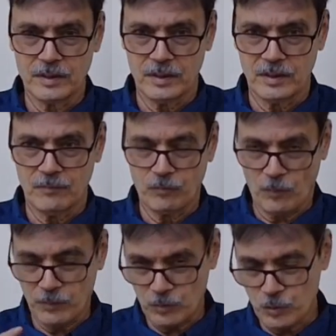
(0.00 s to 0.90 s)
from
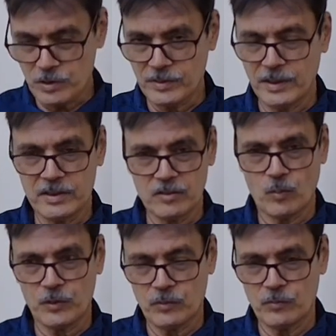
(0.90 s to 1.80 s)
the social scientist
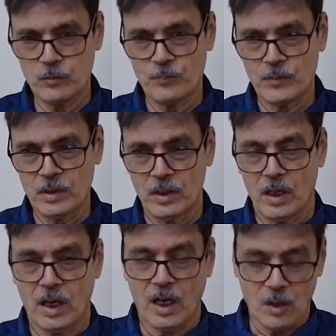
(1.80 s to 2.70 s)
point of view?
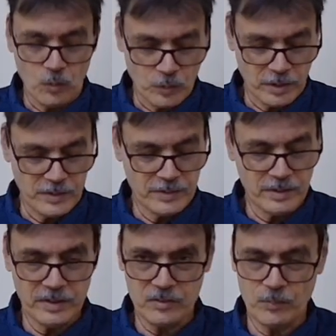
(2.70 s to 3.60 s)
How religion
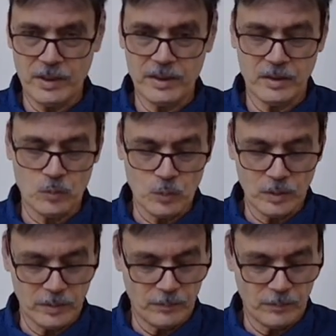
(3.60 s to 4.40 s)
is playing a role